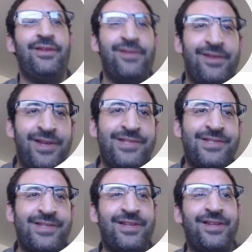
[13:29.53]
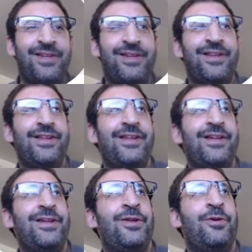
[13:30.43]
is
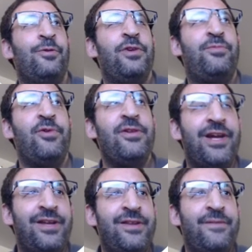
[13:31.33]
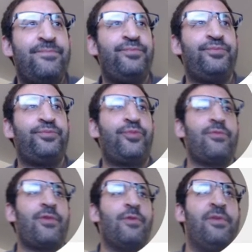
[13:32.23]
with println
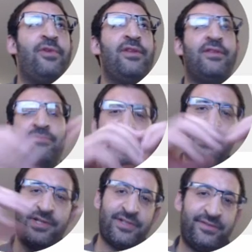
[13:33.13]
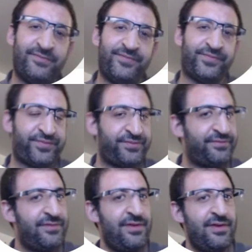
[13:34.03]
we print a message
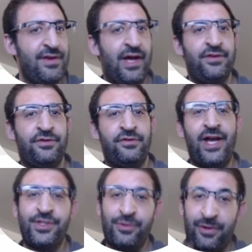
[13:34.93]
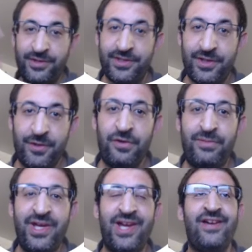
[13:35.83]
and the next ones will
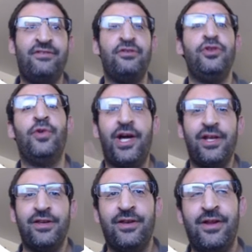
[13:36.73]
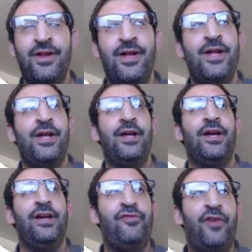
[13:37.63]
be in the new line.
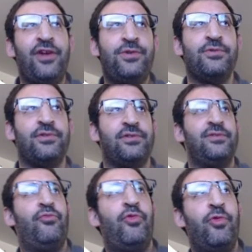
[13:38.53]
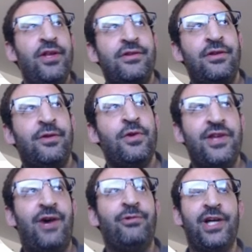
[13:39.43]
If I choose print
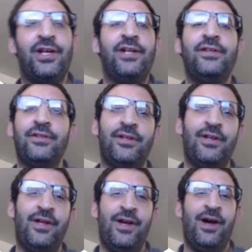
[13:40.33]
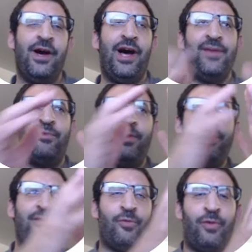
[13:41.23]
without ln, I
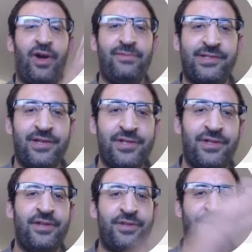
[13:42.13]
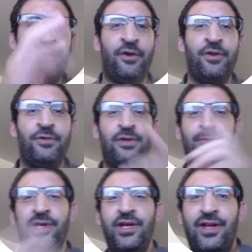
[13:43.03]
print one message and the second will
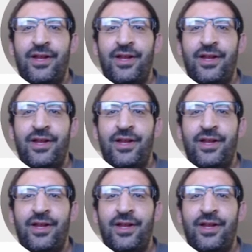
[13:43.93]
be